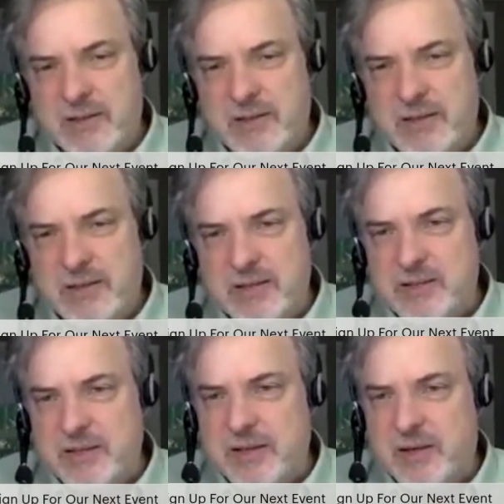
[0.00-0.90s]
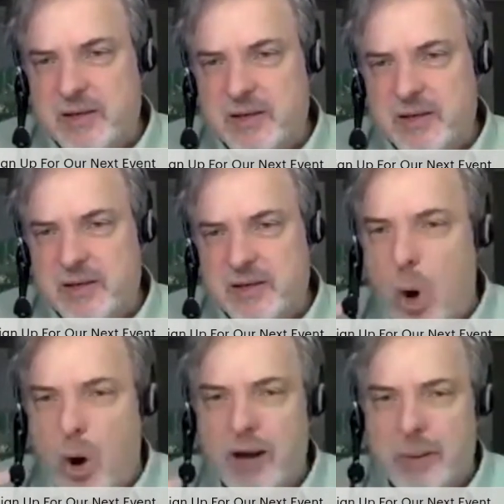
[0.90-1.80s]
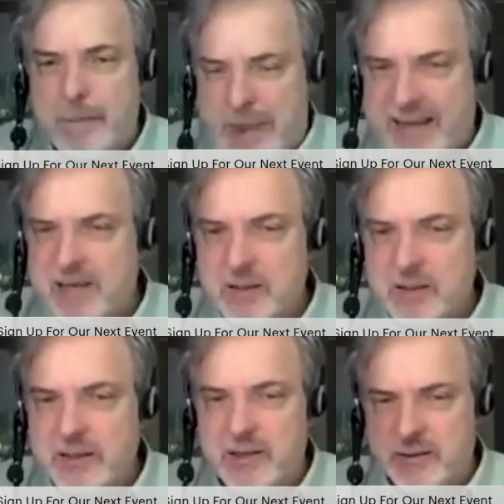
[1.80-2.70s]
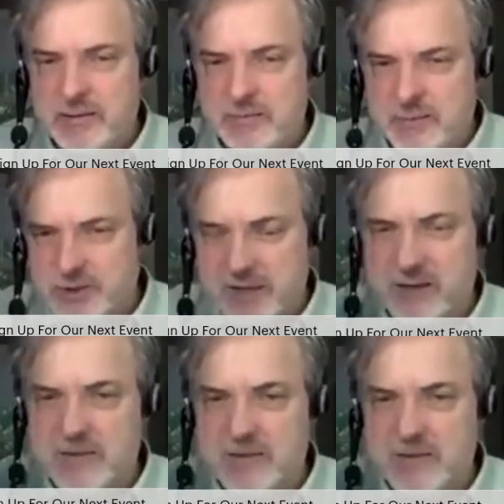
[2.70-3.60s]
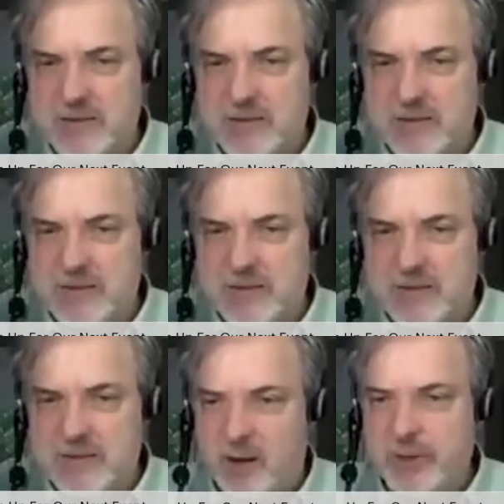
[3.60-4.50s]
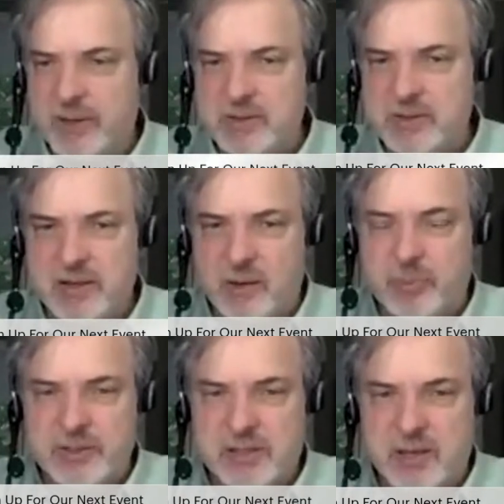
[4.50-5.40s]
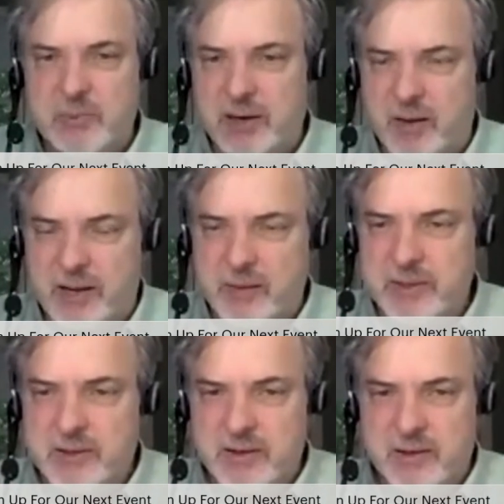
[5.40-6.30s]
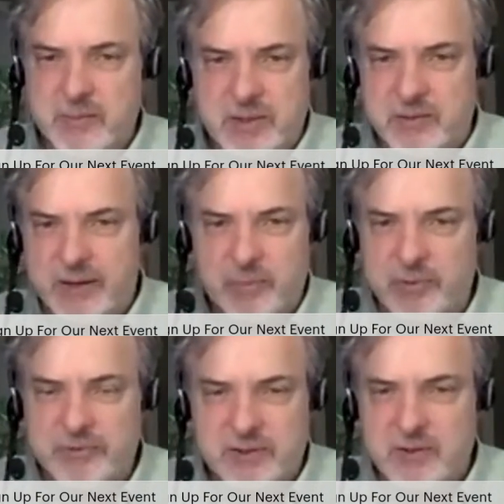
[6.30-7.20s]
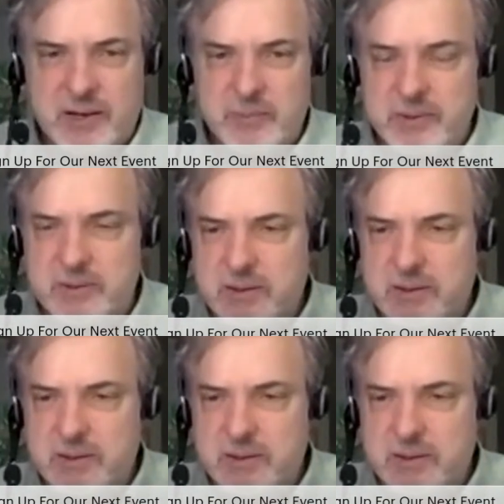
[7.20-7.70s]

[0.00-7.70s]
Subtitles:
this thing could go automatically, setting the dials and helping us keep that alignment in like perfect alignment?